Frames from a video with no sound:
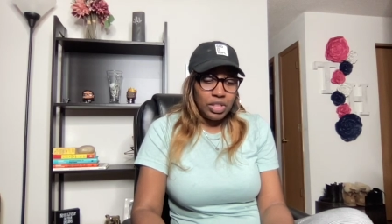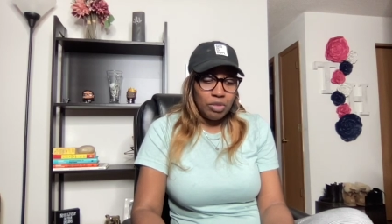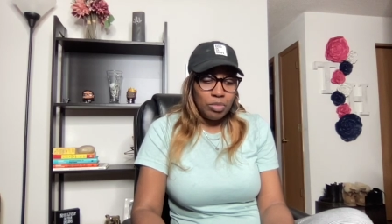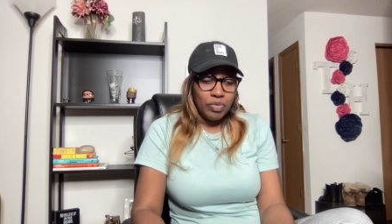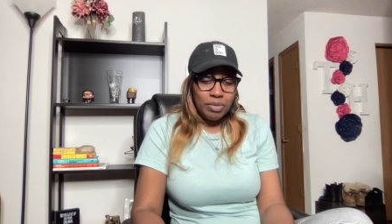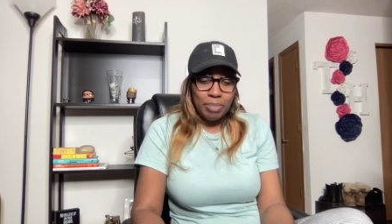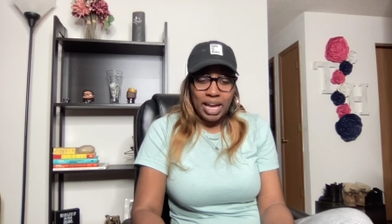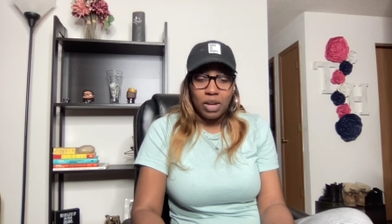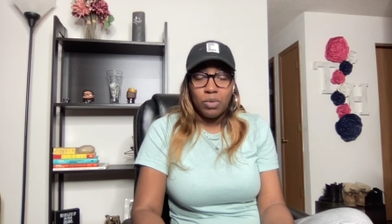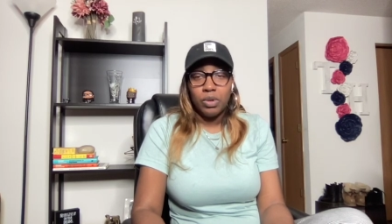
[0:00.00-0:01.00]
they're moving
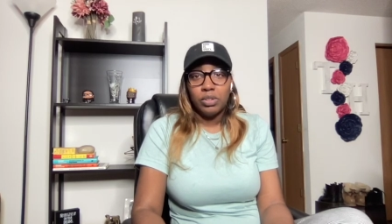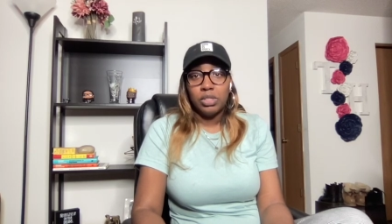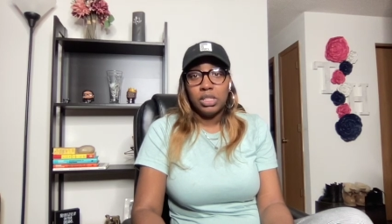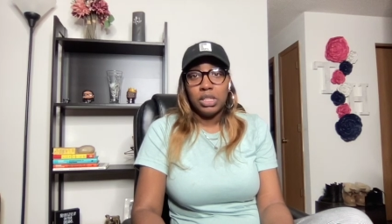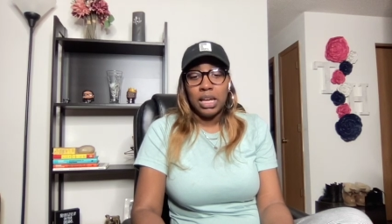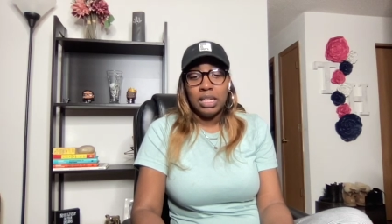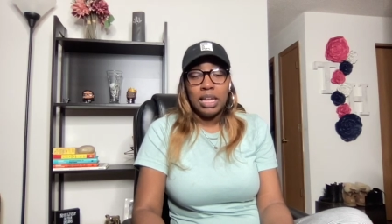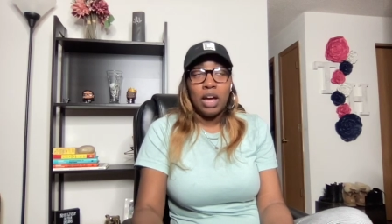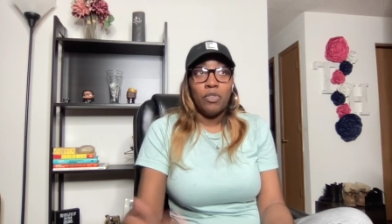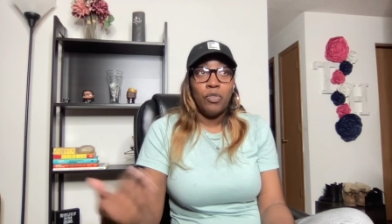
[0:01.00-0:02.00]
backwards and
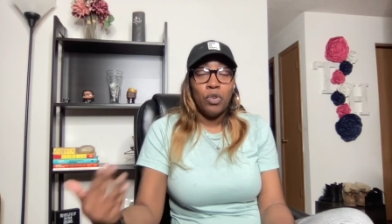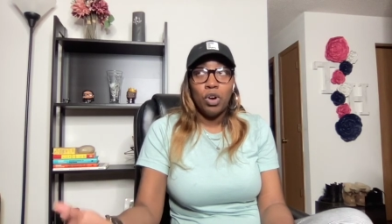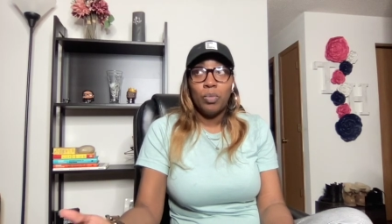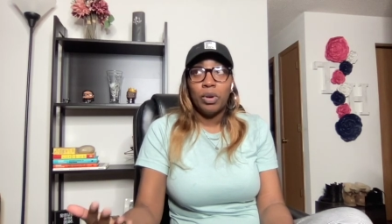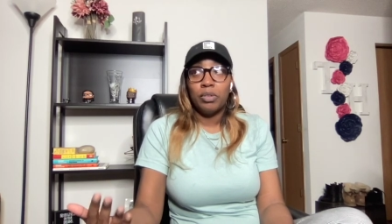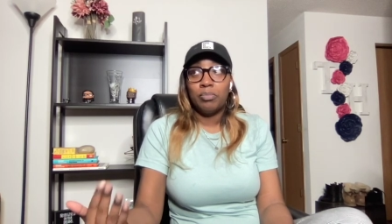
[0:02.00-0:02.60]
not forward